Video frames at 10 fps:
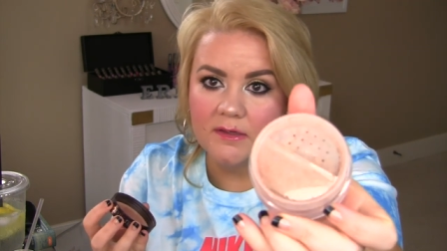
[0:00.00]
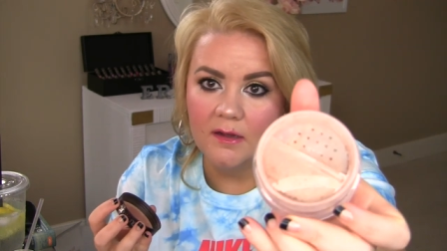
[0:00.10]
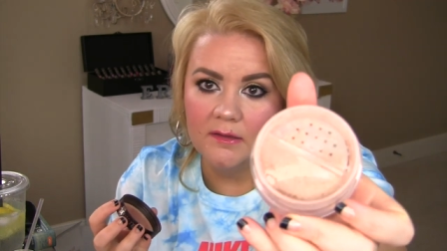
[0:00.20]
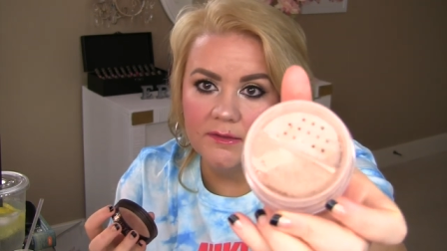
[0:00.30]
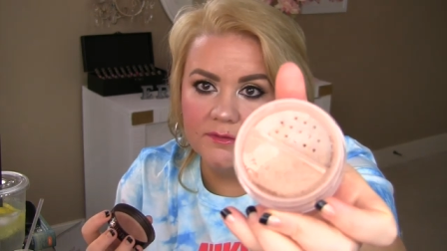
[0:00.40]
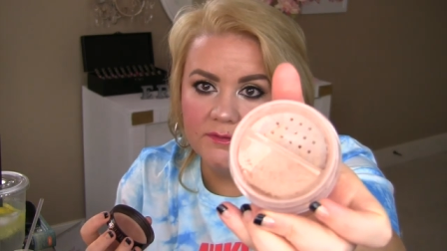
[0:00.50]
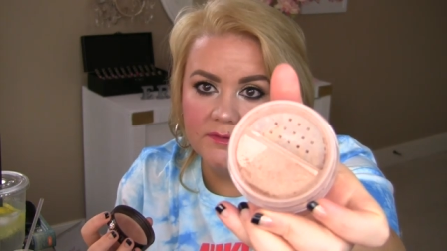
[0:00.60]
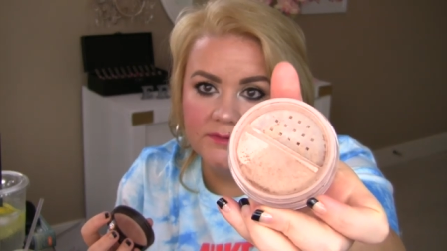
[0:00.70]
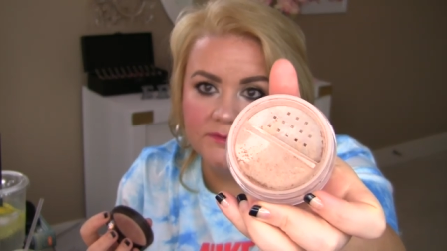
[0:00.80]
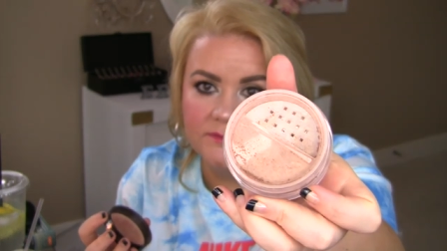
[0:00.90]
got a
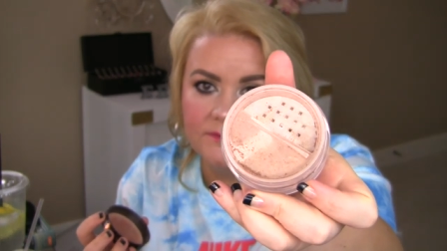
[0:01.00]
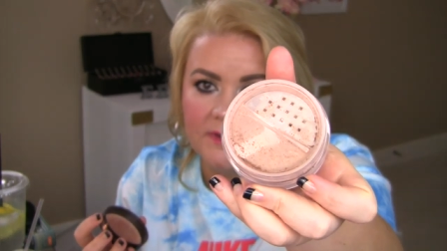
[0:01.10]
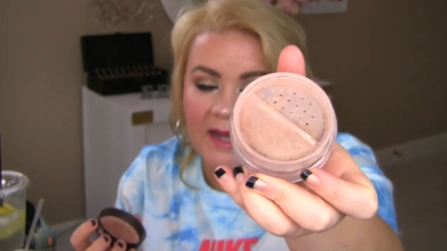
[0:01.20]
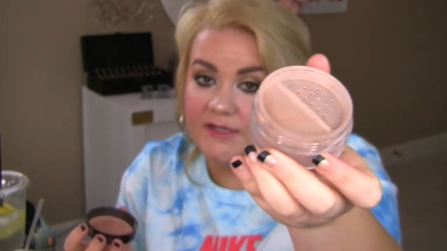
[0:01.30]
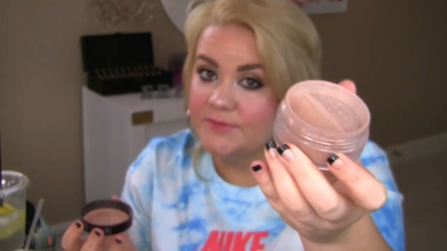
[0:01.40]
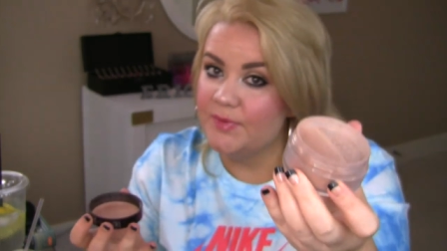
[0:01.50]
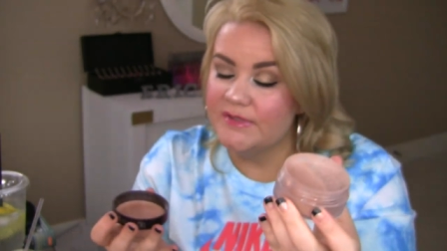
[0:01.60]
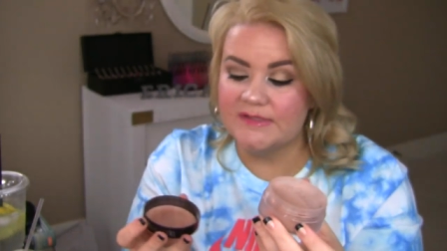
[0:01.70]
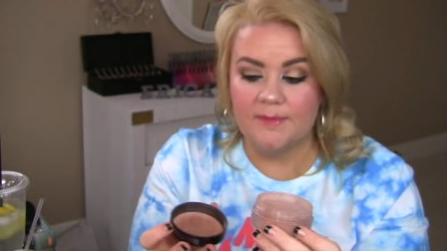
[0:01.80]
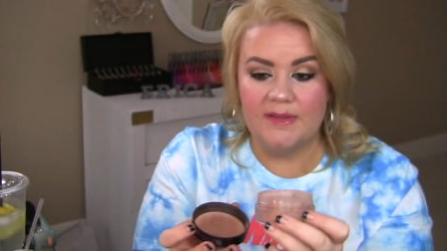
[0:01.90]
little, I just
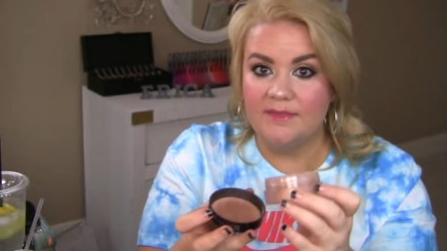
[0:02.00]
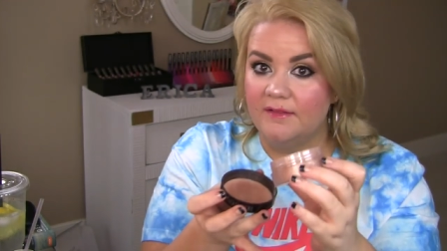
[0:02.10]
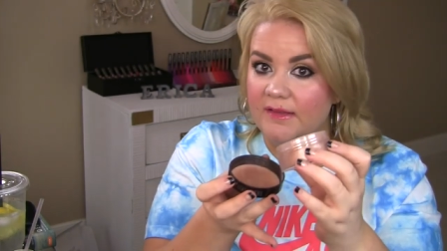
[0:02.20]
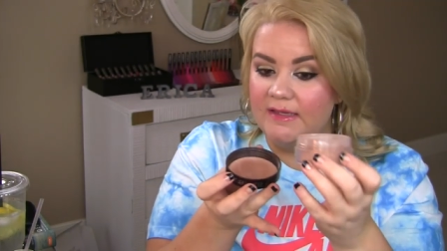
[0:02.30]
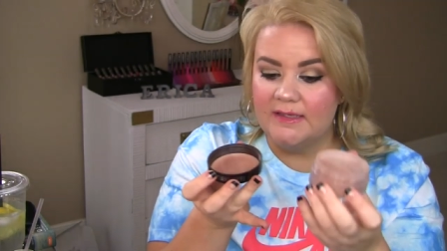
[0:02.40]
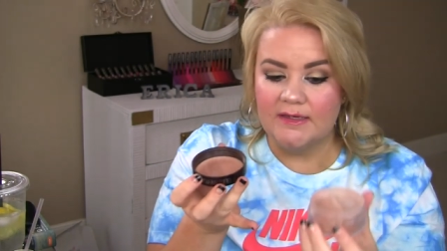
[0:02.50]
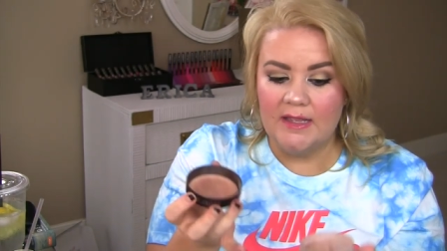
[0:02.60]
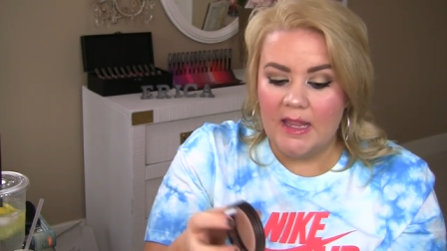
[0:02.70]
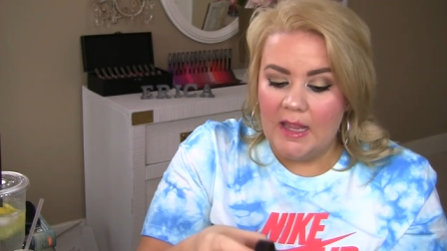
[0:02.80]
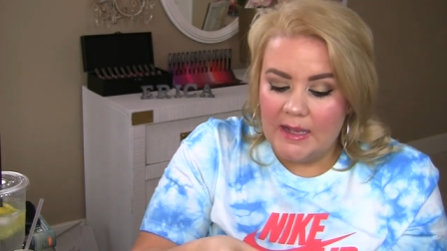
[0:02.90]
put some in the lid.